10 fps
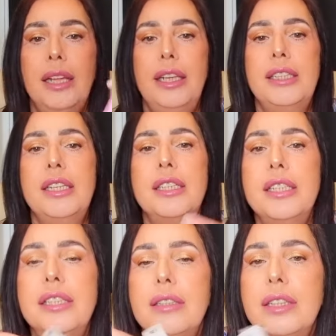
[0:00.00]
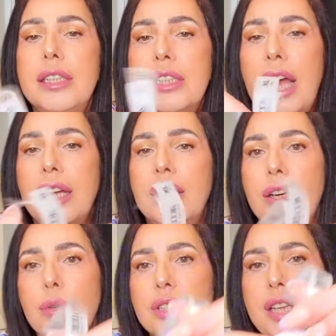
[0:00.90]
This is the, the tag that
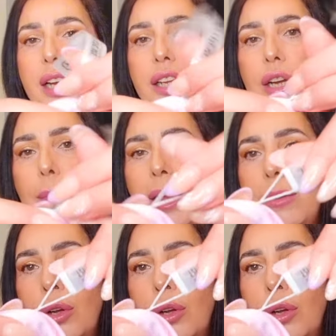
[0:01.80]
I was telling you about.